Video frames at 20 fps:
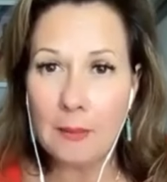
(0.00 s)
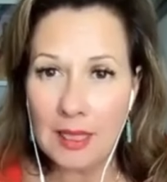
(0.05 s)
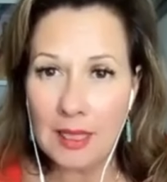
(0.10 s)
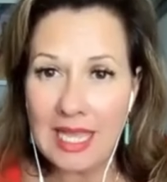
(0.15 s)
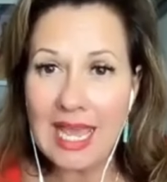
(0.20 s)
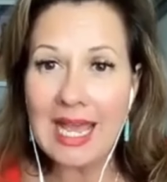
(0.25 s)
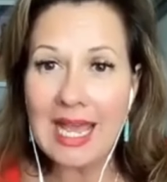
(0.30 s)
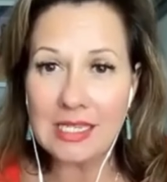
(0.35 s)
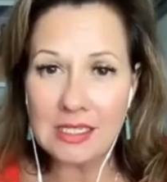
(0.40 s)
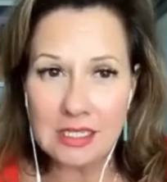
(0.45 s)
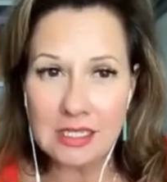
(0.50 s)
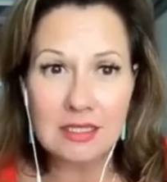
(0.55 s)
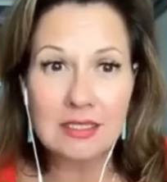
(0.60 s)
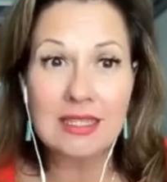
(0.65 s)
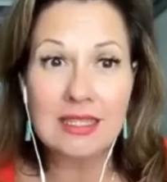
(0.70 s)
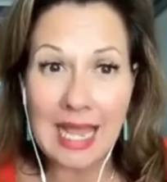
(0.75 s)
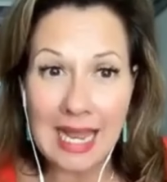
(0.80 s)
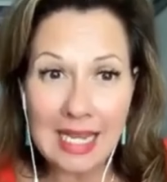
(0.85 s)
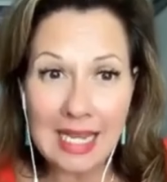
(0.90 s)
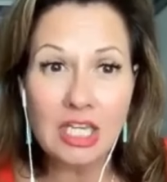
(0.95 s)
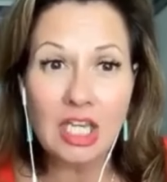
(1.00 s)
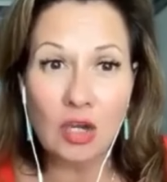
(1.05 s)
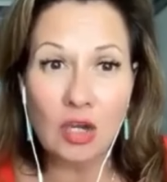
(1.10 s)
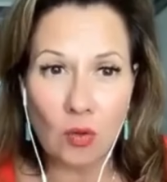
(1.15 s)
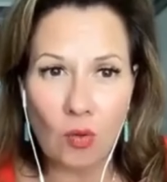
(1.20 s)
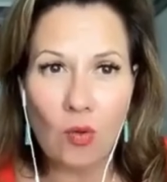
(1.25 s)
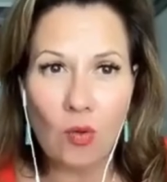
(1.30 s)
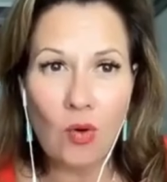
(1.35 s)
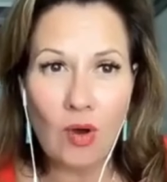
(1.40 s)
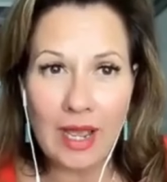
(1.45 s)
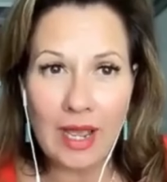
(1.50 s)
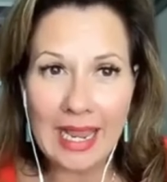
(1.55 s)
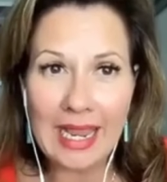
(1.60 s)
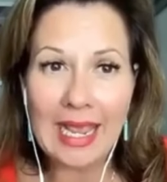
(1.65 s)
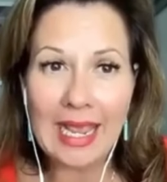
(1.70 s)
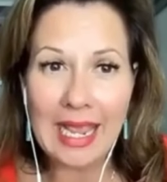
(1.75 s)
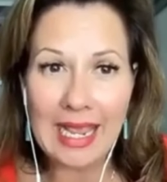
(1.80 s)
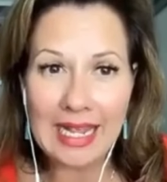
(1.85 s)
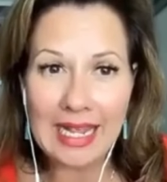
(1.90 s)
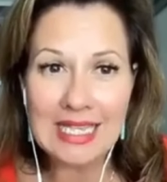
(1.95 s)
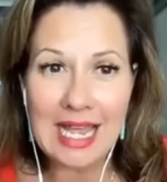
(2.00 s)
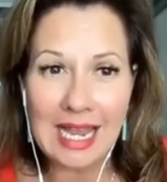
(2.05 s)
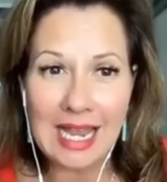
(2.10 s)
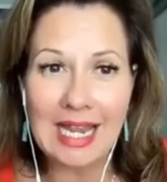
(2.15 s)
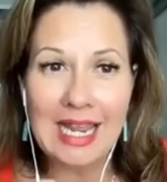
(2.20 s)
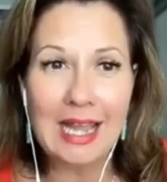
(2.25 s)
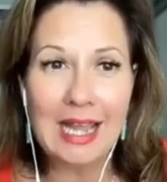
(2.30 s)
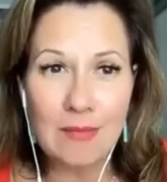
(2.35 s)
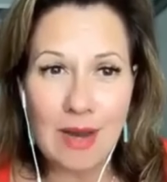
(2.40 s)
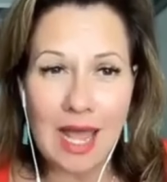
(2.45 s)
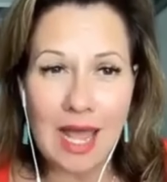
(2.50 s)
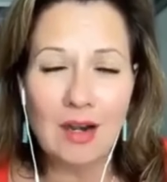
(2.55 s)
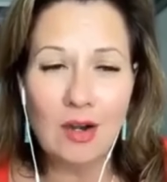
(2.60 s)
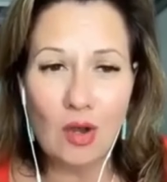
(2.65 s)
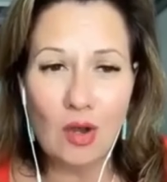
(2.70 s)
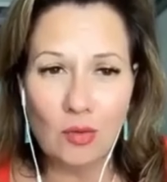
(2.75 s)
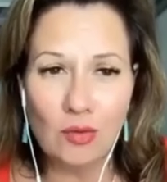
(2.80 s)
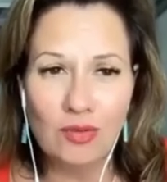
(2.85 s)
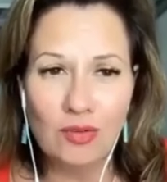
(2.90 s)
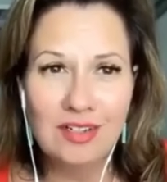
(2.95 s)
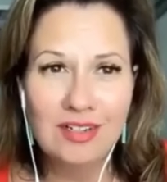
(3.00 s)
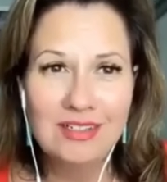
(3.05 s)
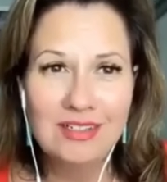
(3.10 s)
Yes. Thank you. Exactly. I'm not alone.